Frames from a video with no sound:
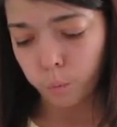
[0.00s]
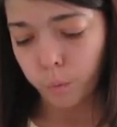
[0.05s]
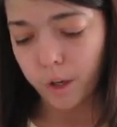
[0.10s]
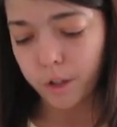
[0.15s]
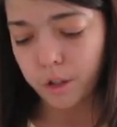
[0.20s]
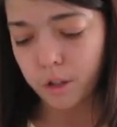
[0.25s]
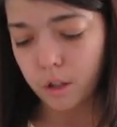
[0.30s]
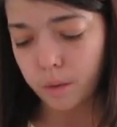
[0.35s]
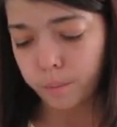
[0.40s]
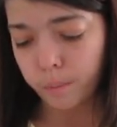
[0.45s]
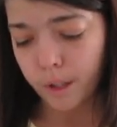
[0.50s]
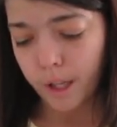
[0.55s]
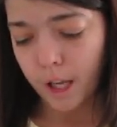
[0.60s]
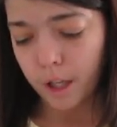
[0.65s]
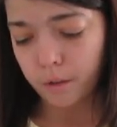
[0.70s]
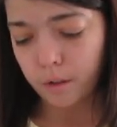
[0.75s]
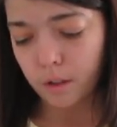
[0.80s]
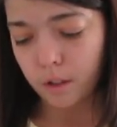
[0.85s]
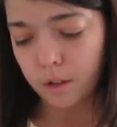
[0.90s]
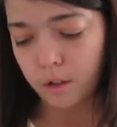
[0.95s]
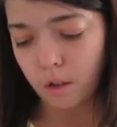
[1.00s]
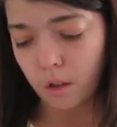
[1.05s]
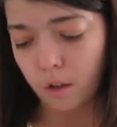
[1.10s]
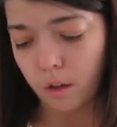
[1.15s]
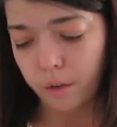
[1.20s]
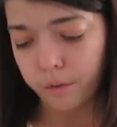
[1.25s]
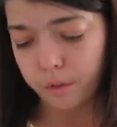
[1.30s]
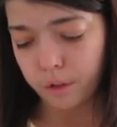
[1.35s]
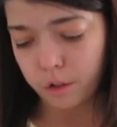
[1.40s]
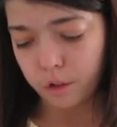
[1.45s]
Once the playground
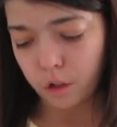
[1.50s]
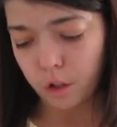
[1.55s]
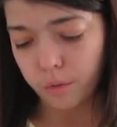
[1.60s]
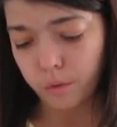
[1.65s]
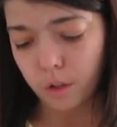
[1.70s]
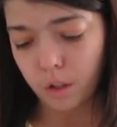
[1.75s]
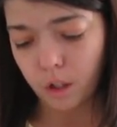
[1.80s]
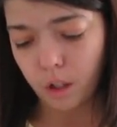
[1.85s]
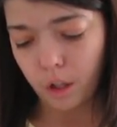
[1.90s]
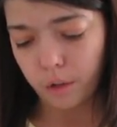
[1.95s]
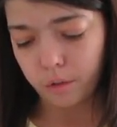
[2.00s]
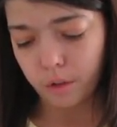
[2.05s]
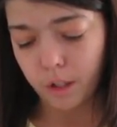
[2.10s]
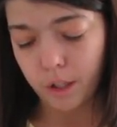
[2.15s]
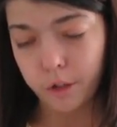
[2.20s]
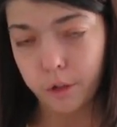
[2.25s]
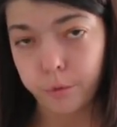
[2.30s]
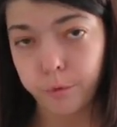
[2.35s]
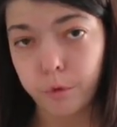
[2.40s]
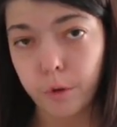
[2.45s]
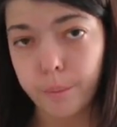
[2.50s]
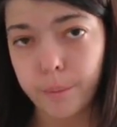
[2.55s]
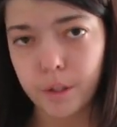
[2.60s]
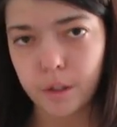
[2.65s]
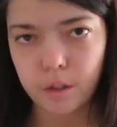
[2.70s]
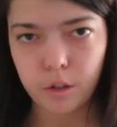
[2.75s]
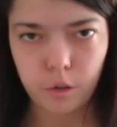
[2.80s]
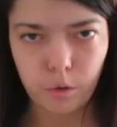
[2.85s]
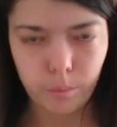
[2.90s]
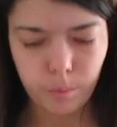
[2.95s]
of a serial killer is rumored
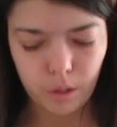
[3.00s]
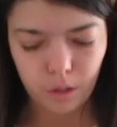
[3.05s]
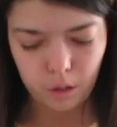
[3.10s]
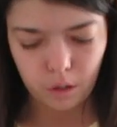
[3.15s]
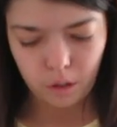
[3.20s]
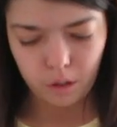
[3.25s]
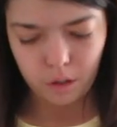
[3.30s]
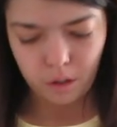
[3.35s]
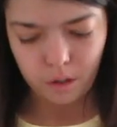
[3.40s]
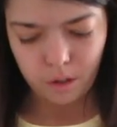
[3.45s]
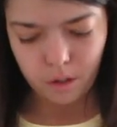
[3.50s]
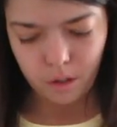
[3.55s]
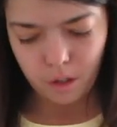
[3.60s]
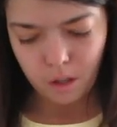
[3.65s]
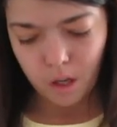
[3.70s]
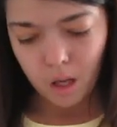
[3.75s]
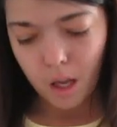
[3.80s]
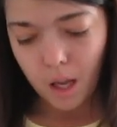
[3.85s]
to be cursed.